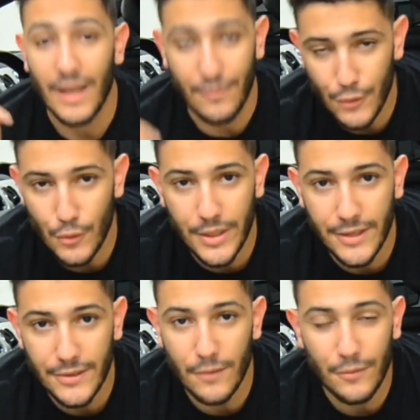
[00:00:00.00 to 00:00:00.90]
If you're new
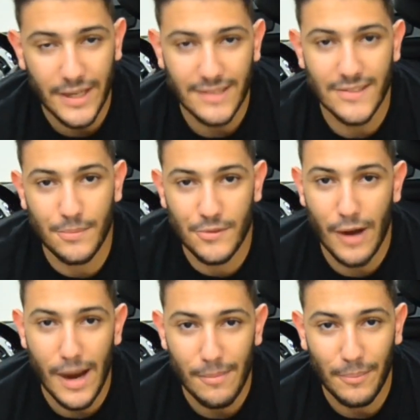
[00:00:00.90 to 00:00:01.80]
here, don't forget to
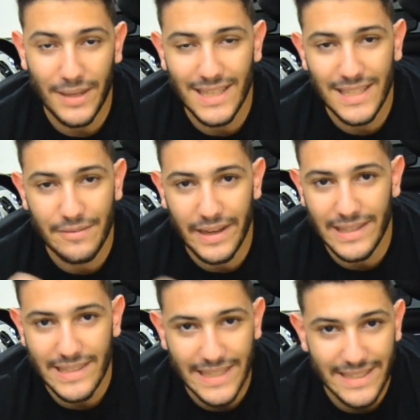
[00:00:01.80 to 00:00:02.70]
subscribe. I'm going to leave
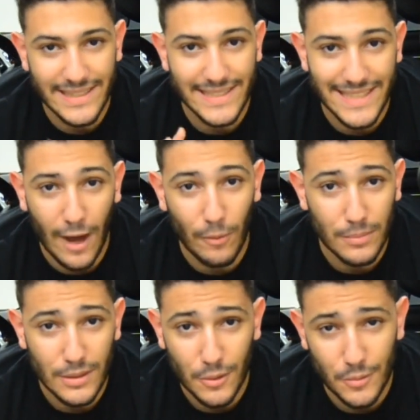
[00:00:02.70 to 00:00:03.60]
a link
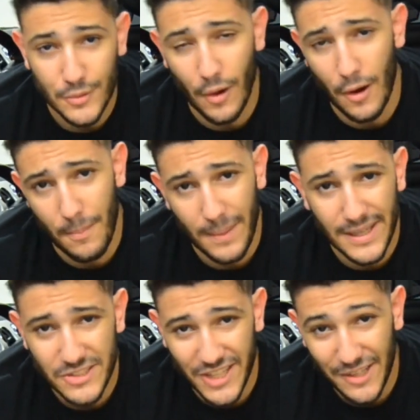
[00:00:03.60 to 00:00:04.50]
down below to our
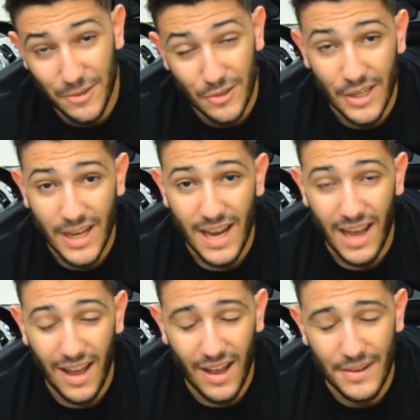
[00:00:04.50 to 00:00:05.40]
main channel.
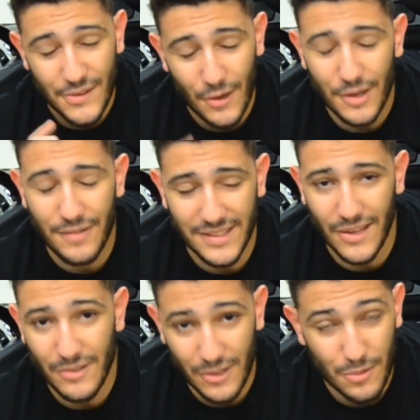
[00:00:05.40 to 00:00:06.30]
Sorry if I
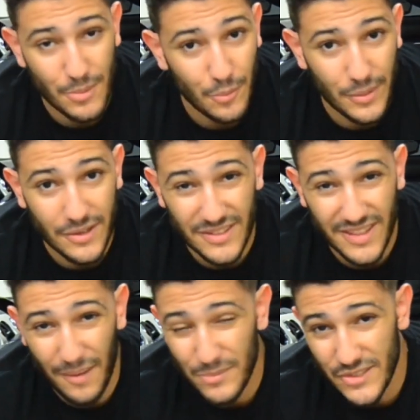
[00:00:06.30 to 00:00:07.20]
sound a little bit weird.
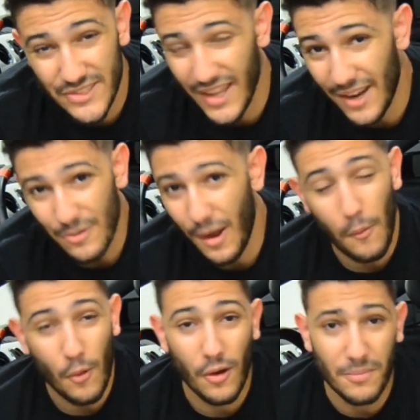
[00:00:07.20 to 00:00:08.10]
I don't know,
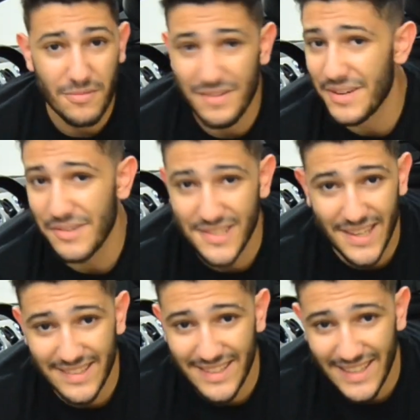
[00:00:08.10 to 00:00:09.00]
I woke up very
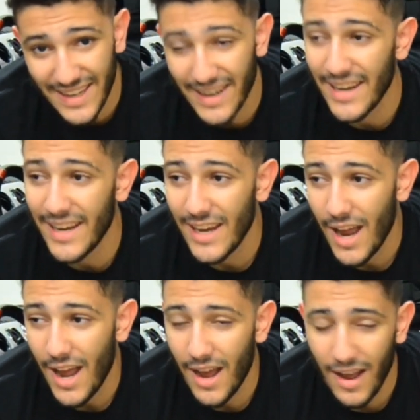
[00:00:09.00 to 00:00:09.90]
sick today.
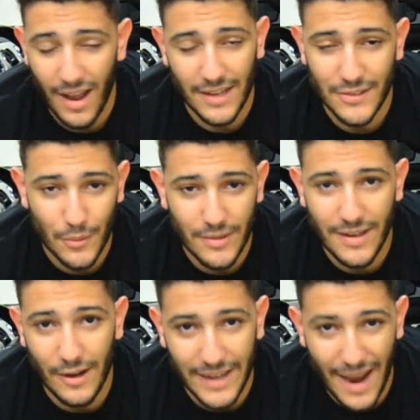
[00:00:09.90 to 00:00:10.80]
And so did
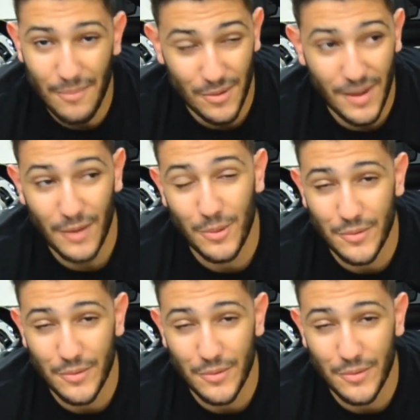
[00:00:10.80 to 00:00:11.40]
our cameraman.